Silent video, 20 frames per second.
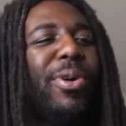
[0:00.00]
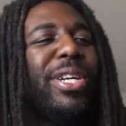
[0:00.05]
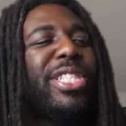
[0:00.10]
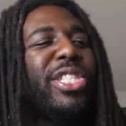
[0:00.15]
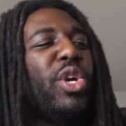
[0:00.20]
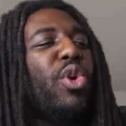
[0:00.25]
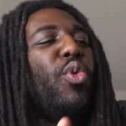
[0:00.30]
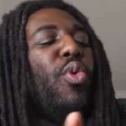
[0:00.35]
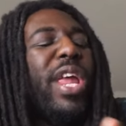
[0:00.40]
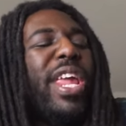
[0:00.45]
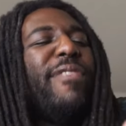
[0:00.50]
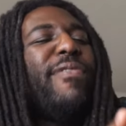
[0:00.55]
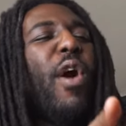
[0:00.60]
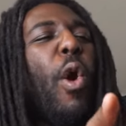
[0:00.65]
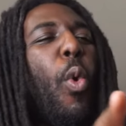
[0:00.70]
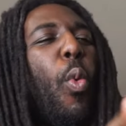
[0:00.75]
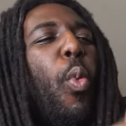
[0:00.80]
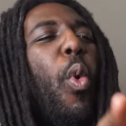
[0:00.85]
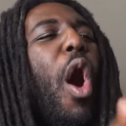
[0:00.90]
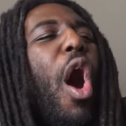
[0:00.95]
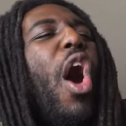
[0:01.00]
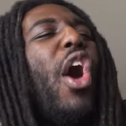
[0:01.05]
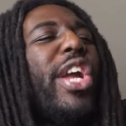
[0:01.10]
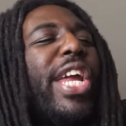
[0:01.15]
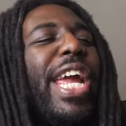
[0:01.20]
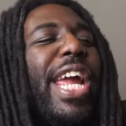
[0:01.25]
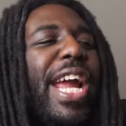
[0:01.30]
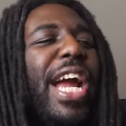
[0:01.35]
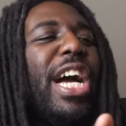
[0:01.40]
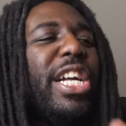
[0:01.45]
was you even
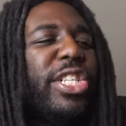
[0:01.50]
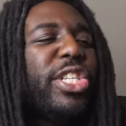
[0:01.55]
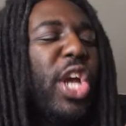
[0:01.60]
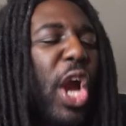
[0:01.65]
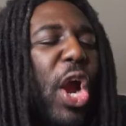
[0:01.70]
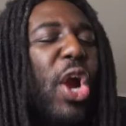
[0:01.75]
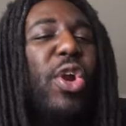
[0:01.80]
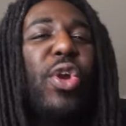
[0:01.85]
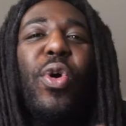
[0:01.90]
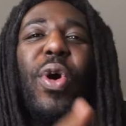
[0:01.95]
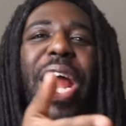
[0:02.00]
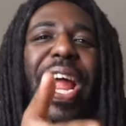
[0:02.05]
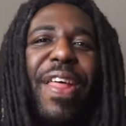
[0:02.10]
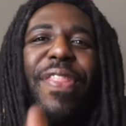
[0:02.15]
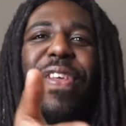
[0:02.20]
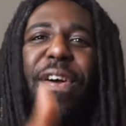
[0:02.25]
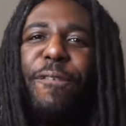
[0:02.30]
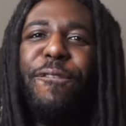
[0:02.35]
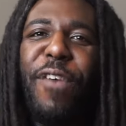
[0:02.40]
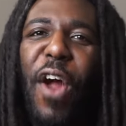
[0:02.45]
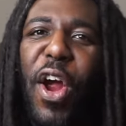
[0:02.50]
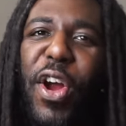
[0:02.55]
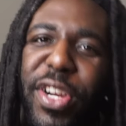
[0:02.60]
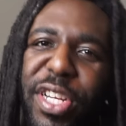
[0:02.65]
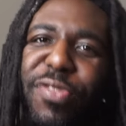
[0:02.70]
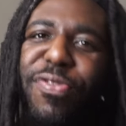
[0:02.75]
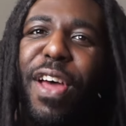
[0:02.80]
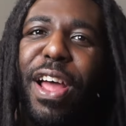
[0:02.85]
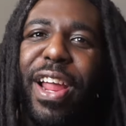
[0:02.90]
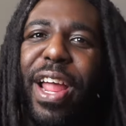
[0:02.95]
walking a turtle in the
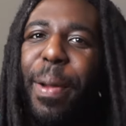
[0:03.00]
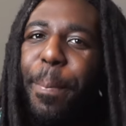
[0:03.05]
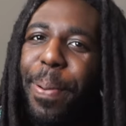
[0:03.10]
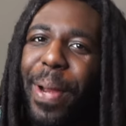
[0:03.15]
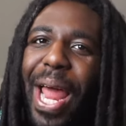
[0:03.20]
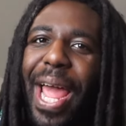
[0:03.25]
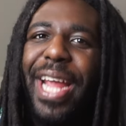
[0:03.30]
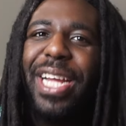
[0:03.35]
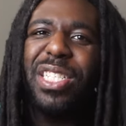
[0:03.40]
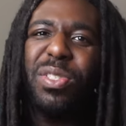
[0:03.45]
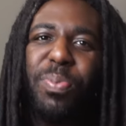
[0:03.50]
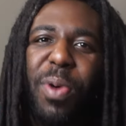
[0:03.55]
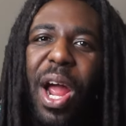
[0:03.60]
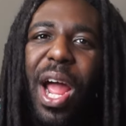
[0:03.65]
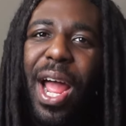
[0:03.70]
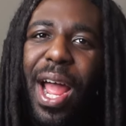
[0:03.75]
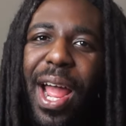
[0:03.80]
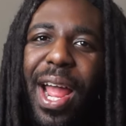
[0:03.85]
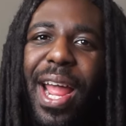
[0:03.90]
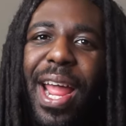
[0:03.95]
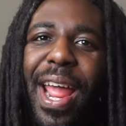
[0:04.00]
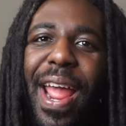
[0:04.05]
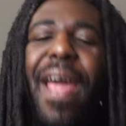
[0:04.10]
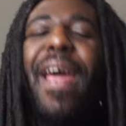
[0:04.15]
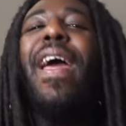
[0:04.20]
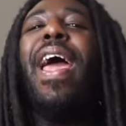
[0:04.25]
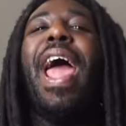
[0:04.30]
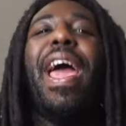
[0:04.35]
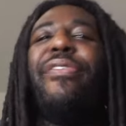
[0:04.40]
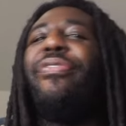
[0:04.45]
first fucking place, bruh?
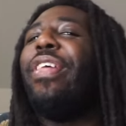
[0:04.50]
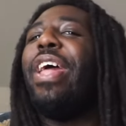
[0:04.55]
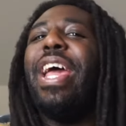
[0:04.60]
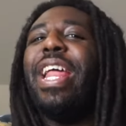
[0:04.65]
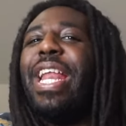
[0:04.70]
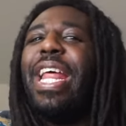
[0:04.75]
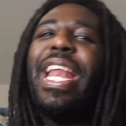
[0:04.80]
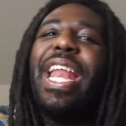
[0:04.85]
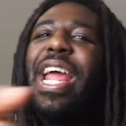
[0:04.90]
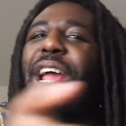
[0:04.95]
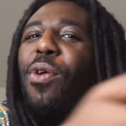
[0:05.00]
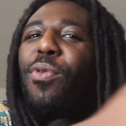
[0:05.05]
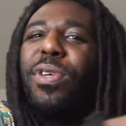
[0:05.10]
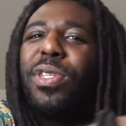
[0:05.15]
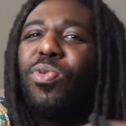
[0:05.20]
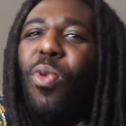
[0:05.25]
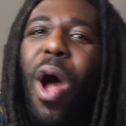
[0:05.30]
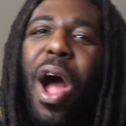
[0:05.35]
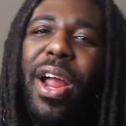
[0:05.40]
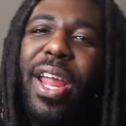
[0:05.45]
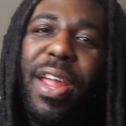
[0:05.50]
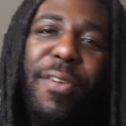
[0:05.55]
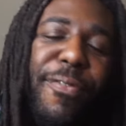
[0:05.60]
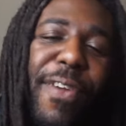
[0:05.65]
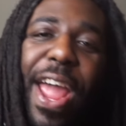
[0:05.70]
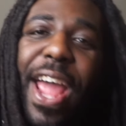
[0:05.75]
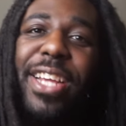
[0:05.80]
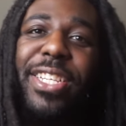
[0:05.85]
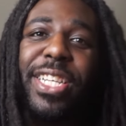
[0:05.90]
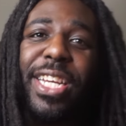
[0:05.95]
And then the nigga was walking
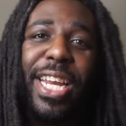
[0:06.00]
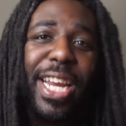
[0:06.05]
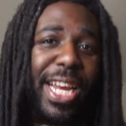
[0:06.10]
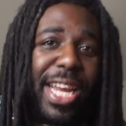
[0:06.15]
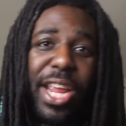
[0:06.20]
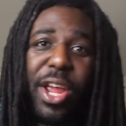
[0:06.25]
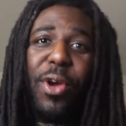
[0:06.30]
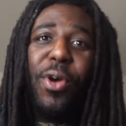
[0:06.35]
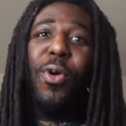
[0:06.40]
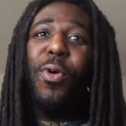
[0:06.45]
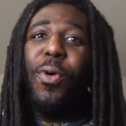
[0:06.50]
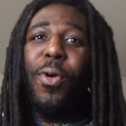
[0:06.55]
faster than you.